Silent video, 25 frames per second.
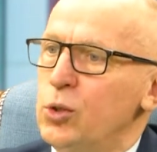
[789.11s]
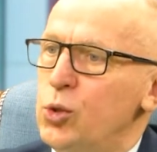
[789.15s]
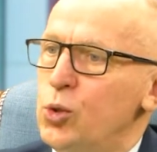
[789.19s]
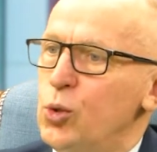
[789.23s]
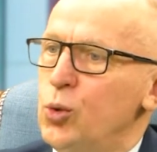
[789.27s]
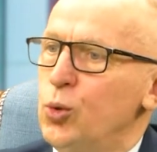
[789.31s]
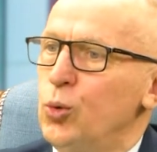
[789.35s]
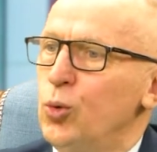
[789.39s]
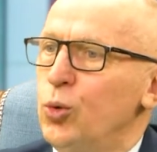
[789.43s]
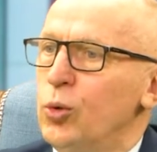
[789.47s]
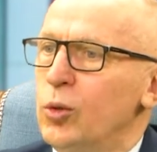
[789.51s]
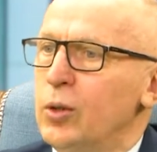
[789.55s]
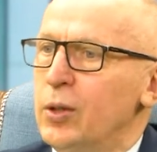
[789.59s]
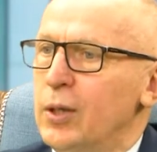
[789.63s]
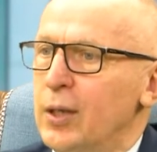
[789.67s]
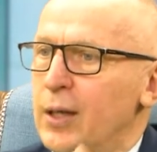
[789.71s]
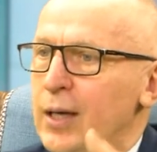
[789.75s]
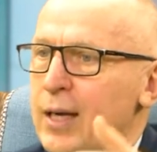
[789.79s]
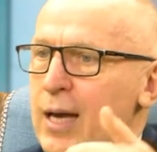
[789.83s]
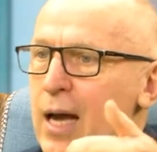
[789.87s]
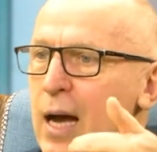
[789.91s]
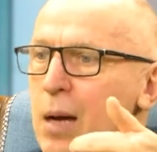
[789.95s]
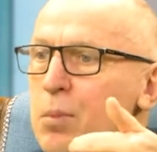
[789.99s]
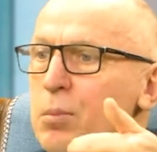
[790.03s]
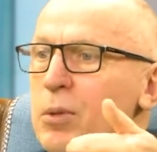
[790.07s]
to
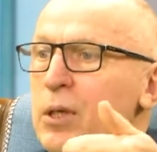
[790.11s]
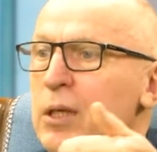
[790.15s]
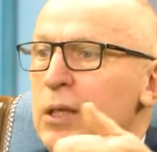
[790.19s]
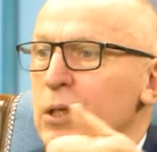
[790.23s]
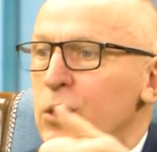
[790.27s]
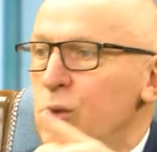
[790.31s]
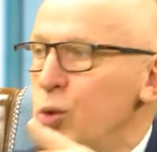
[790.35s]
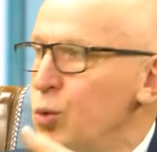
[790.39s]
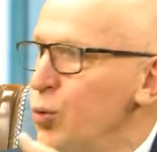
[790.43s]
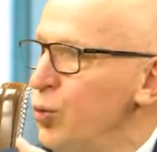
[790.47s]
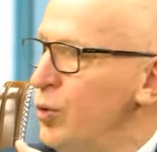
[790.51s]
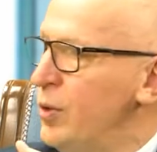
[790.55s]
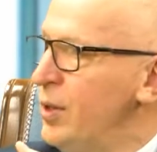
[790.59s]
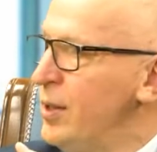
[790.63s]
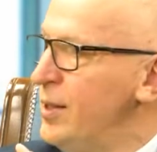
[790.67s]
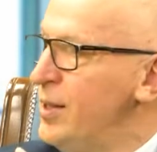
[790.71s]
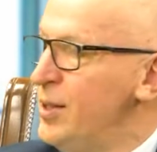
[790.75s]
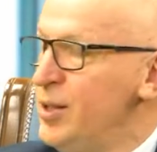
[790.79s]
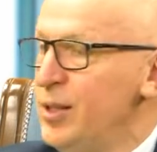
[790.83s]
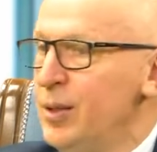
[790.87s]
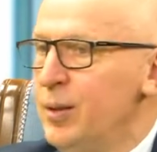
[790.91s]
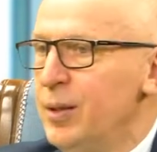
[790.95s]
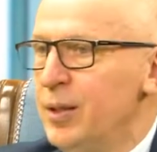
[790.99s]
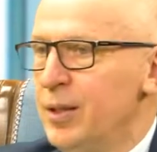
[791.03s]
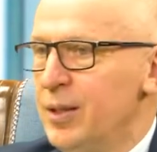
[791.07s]
come into the
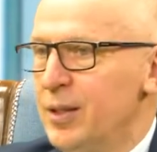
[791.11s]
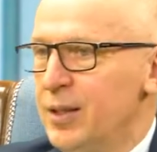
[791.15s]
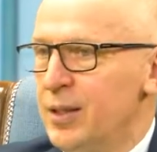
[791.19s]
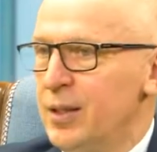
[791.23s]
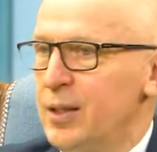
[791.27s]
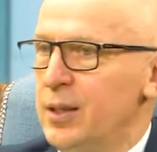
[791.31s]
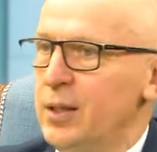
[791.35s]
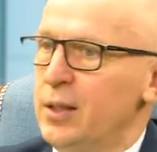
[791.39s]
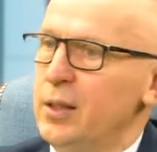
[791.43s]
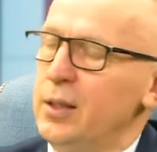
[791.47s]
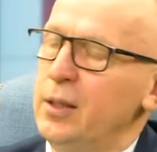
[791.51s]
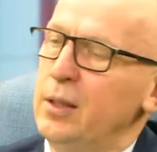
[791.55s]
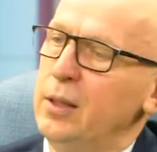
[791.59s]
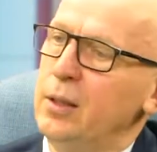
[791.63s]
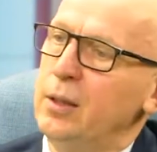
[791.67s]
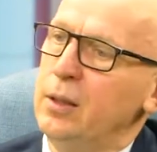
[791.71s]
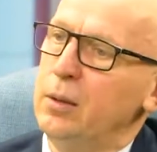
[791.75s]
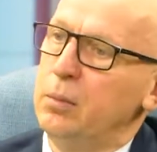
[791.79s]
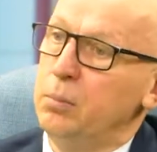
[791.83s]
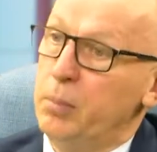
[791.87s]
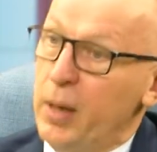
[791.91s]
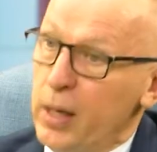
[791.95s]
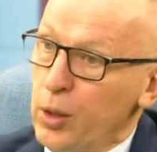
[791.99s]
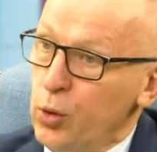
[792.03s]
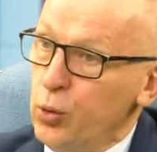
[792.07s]

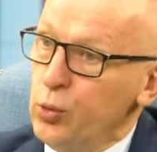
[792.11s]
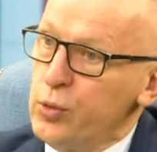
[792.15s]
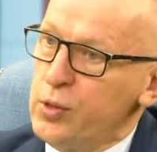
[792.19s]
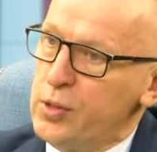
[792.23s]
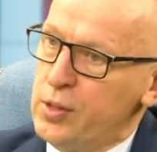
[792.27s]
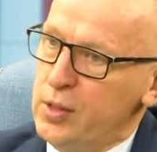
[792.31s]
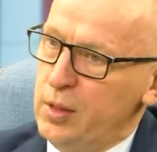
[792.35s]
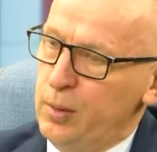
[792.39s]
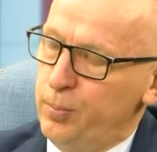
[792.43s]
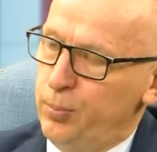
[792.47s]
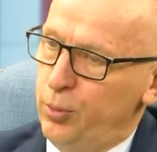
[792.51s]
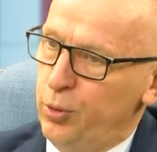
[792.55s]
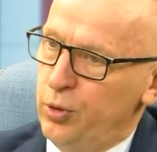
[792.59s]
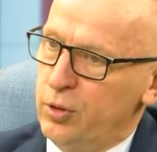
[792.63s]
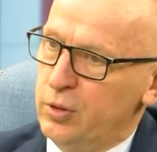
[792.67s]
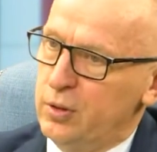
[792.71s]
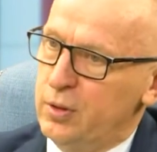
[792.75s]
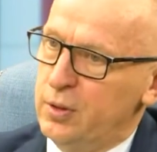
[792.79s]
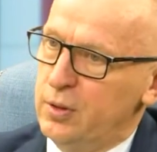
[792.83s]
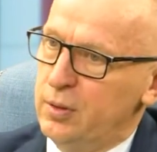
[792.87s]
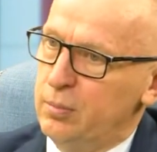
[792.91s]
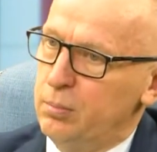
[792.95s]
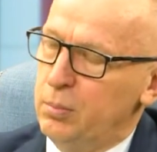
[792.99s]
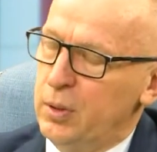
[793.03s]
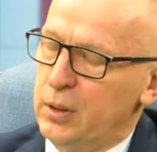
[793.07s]
Beirut seaport,
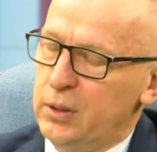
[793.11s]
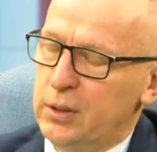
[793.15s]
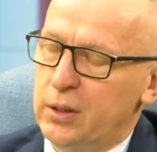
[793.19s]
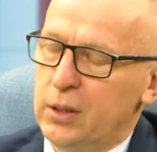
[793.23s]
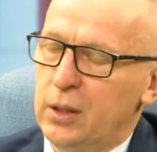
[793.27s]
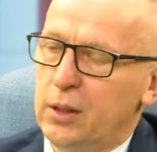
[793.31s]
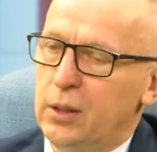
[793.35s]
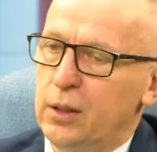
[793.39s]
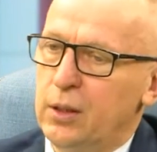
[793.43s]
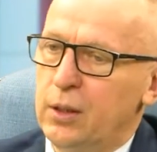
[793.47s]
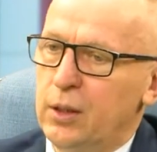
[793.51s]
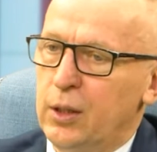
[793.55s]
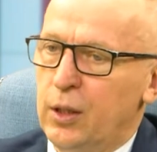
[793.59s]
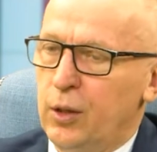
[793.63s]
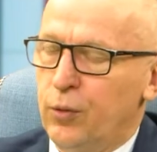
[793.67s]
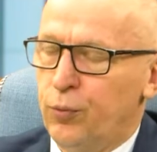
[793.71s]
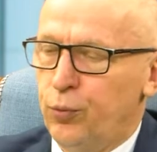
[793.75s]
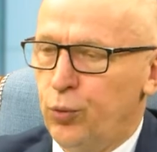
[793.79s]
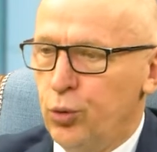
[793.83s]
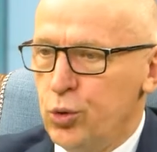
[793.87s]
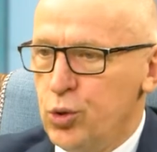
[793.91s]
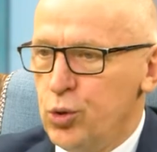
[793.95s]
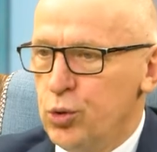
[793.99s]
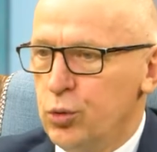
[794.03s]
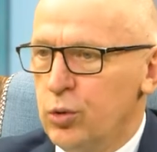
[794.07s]
but
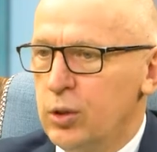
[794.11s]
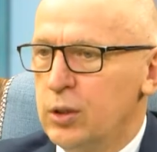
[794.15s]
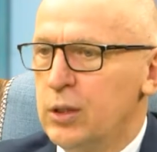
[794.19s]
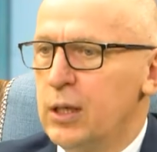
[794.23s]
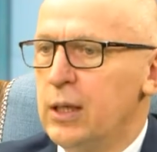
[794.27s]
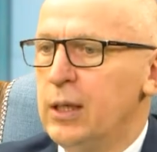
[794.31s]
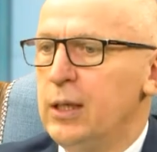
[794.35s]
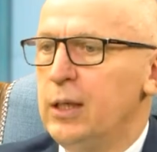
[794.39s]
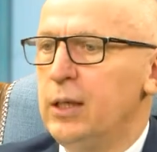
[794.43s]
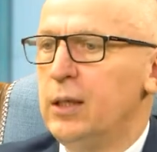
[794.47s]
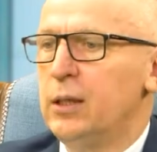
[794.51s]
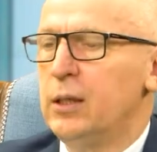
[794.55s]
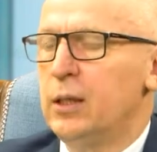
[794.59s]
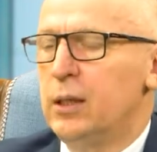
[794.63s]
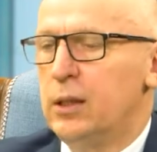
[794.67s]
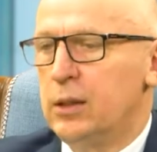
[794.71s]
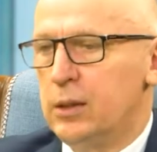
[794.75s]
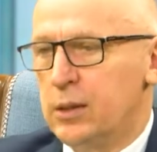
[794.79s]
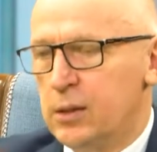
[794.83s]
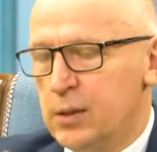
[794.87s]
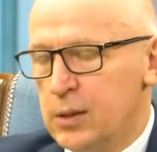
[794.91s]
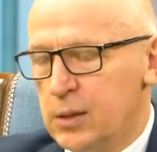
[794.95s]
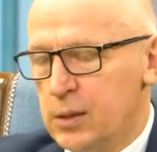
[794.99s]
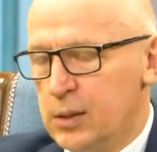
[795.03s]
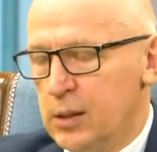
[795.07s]
fortunately
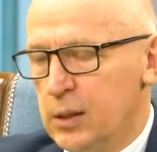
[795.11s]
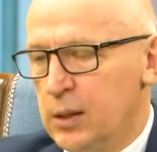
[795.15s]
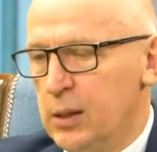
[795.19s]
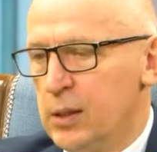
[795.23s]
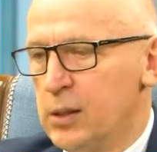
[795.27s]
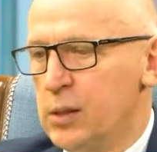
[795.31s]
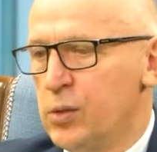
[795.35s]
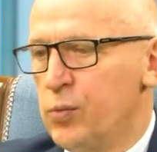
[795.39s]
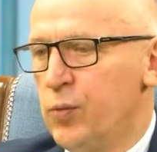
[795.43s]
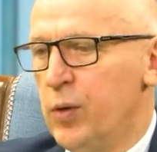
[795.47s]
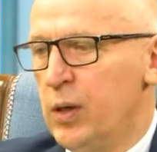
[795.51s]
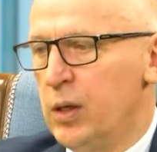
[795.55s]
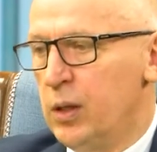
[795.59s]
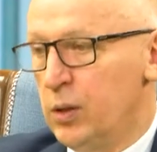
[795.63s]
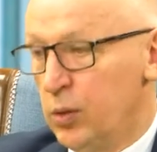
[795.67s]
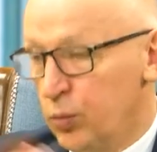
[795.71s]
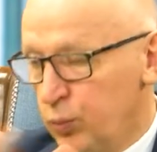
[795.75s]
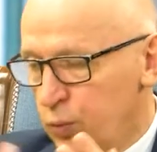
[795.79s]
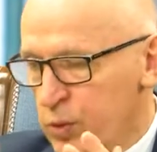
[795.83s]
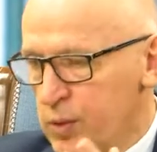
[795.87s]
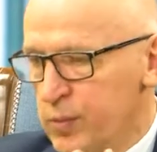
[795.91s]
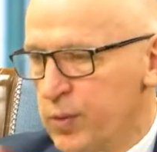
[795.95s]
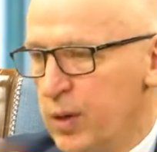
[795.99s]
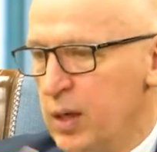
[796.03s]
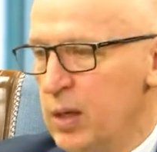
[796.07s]
it
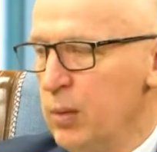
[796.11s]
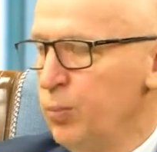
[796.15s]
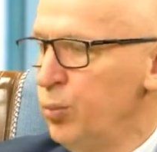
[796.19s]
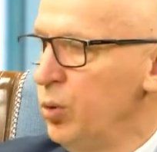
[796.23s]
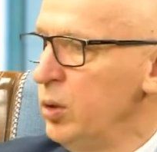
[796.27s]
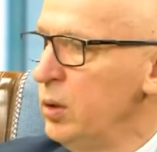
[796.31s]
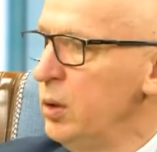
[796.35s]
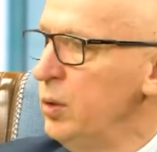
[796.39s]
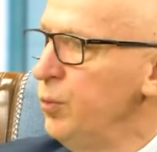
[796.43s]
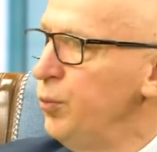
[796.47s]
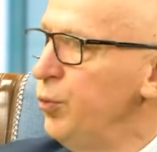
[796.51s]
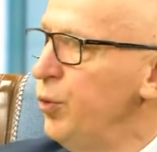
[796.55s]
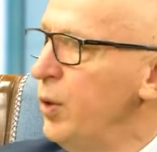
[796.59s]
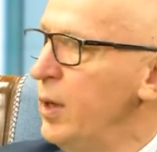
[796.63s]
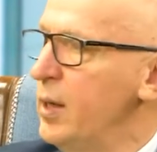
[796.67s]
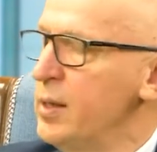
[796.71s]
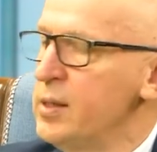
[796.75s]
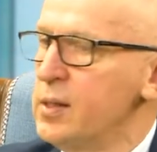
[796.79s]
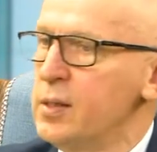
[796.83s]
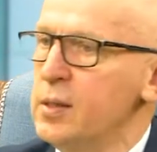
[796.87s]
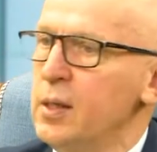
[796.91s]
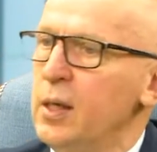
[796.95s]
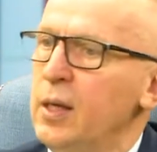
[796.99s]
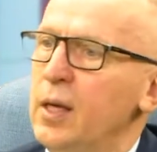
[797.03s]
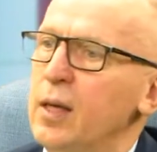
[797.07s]
was very important for
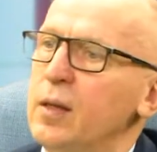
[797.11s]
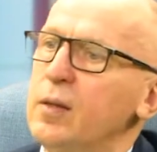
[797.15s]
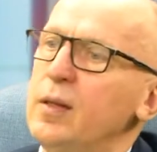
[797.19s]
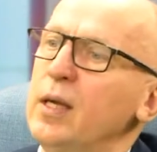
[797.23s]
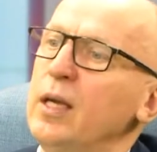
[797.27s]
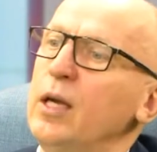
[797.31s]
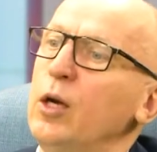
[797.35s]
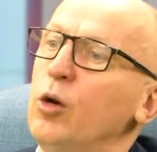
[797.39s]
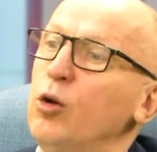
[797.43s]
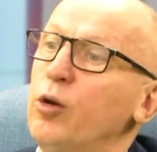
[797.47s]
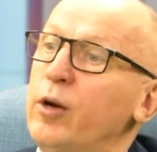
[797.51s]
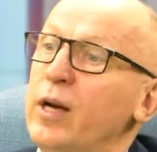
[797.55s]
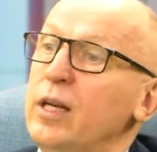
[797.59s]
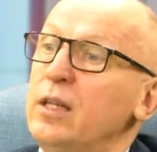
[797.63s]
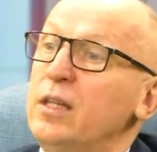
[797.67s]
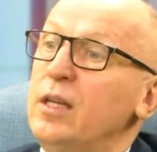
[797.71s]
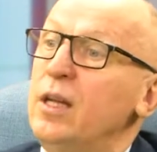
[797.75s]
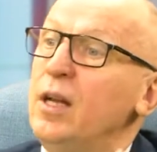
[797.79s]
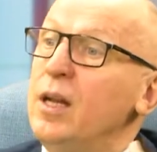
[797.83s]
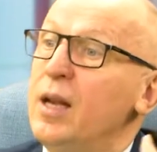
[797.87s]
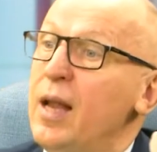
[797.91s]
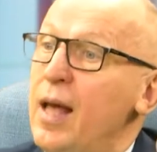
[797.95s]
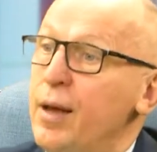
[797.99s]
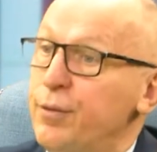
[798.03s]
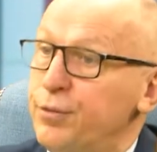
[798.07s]
us. Yes. They
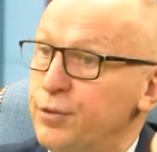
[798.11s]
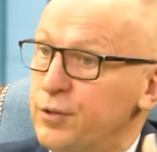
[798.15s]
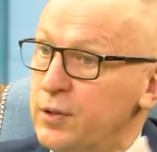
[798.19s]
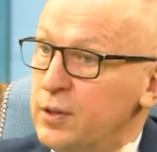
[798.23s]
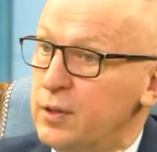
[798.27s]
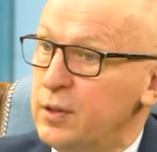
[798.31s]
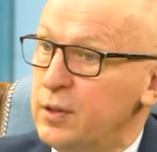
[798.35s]
already left,